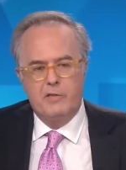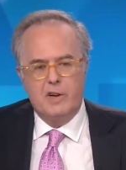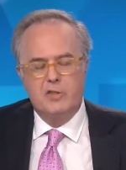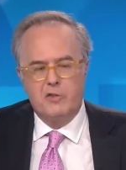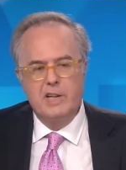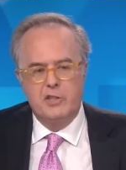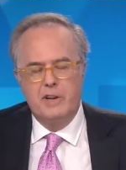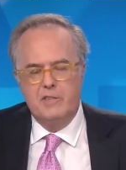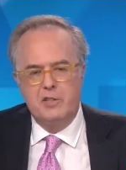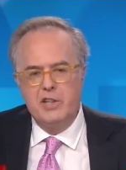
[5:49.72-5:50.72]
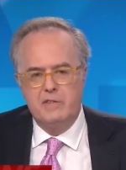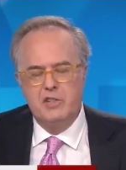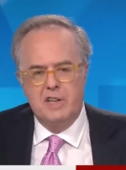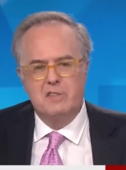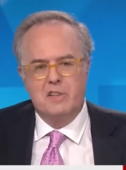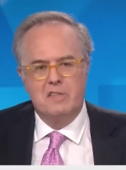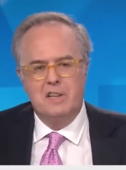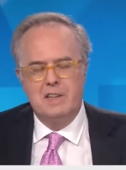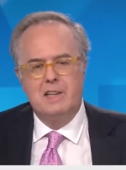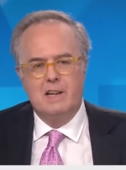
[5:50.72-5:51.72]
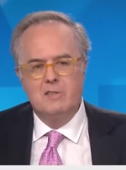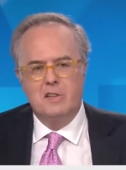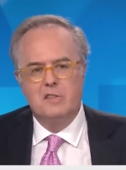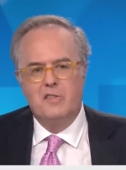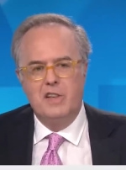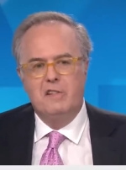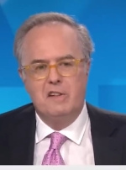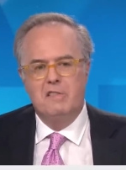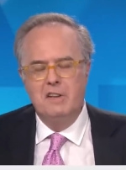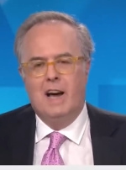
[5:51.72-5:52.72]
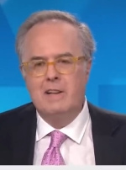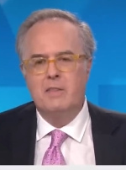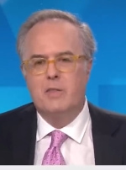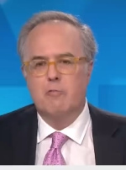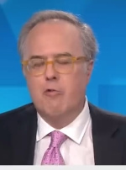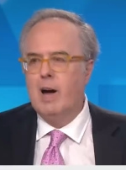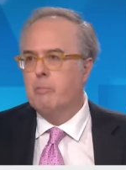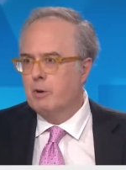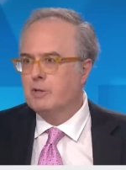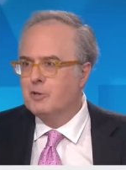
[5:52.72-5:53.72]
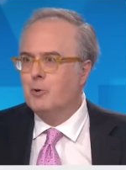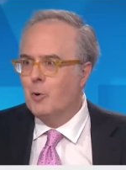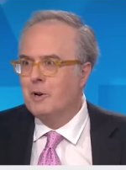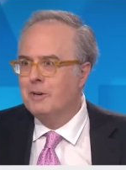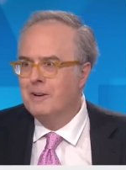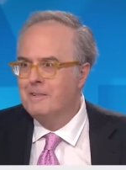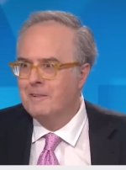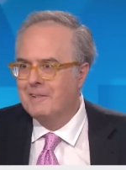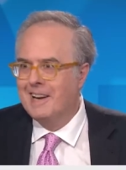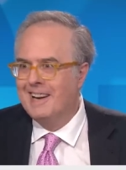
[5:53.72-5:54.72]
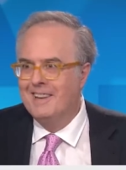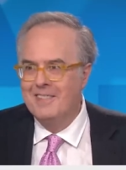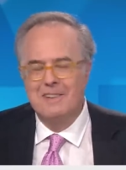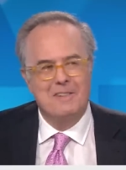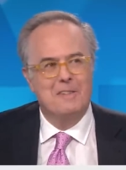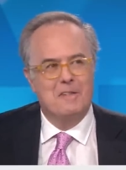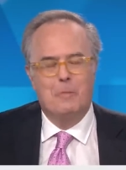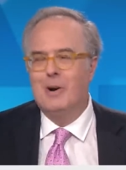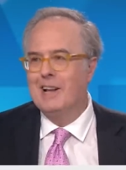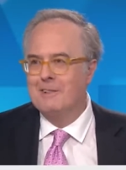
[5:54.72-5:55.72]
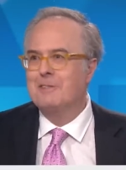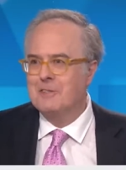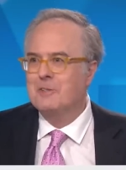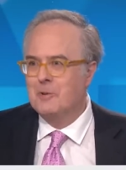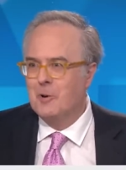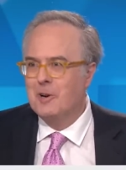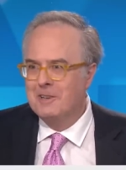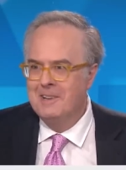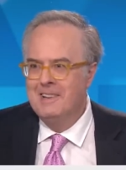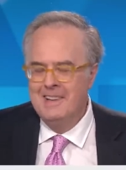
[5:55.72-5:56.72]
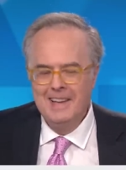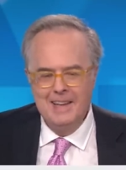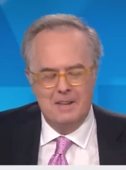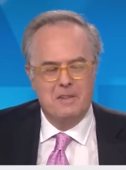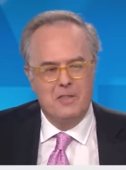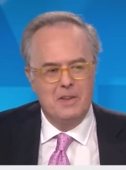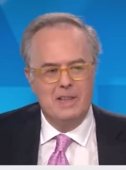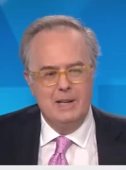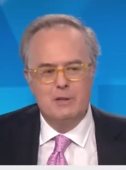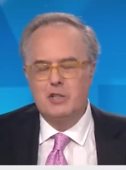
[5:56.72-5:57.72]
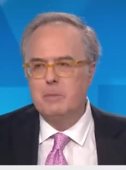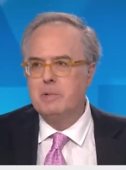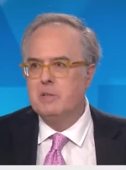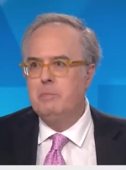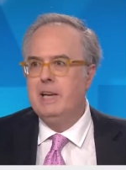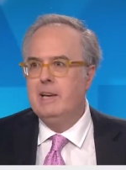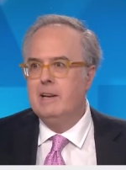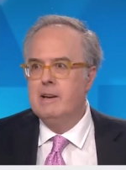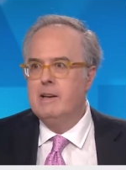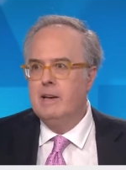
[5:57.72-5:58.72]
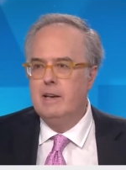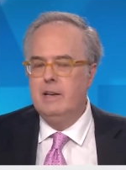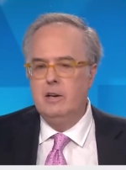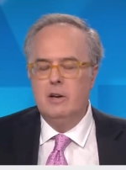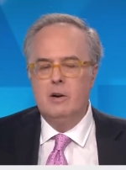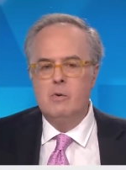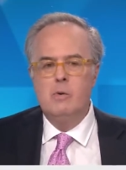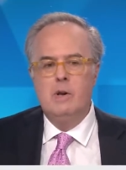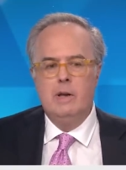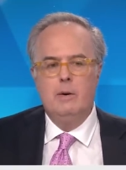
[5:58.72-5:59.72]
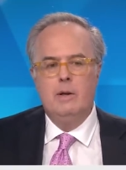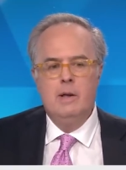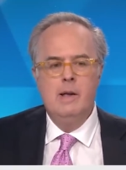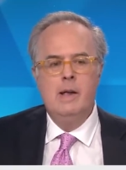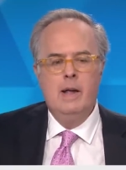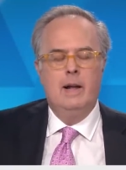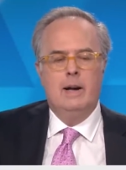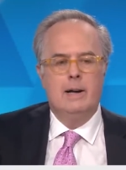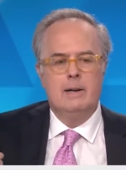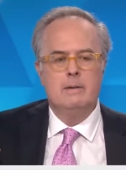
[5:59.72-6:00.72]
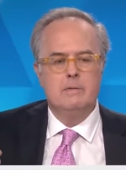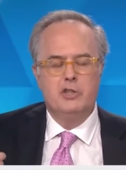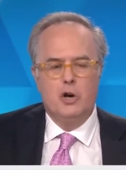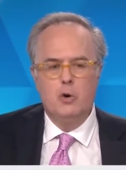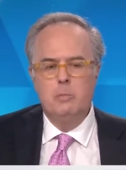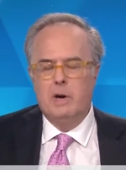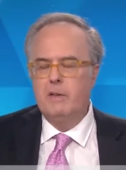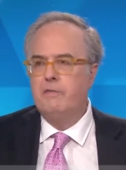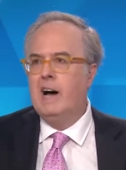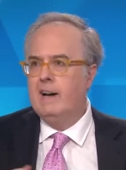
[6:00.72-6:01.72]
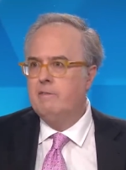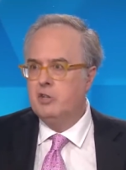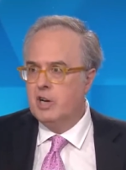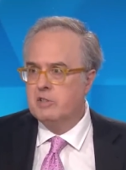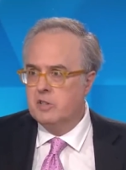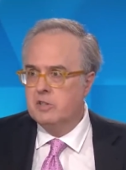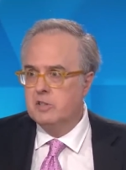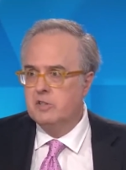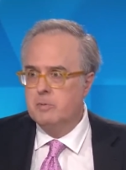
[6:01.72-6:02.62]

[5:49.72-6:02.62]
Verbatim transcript: frustration of the Chief Justice, it tells us this is not the Roberts court, okay? This is someone else's court. It's the leadership is being, uh, you know, uh, shown by the five justices